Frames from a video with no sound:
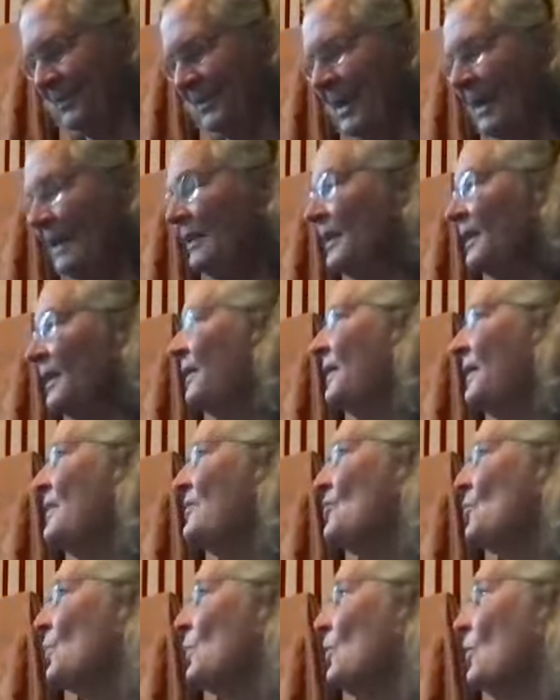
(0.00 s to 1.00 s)
And that in
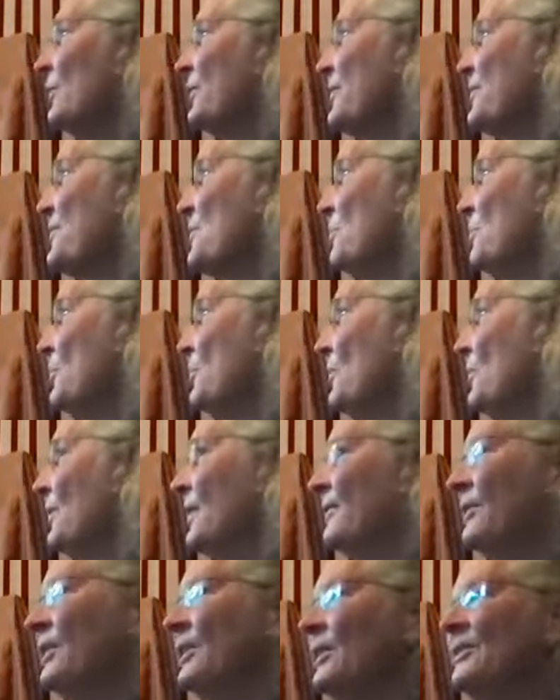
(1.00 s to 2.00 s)
each world there's a Buddha
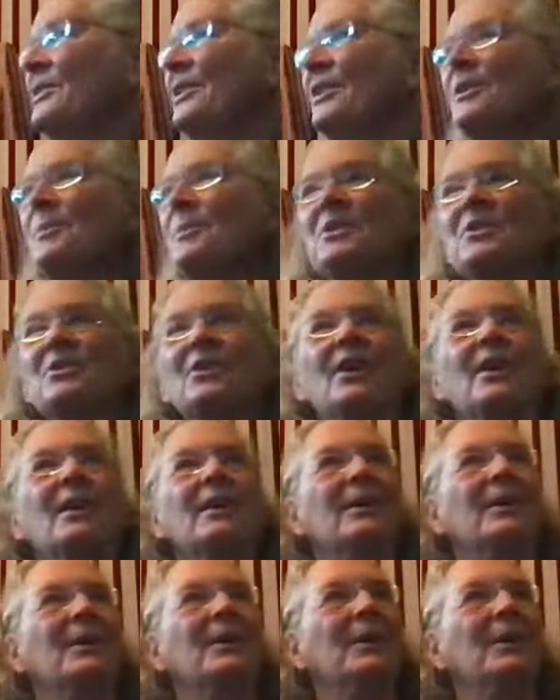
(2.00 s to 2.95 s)
giving a Dharma talk.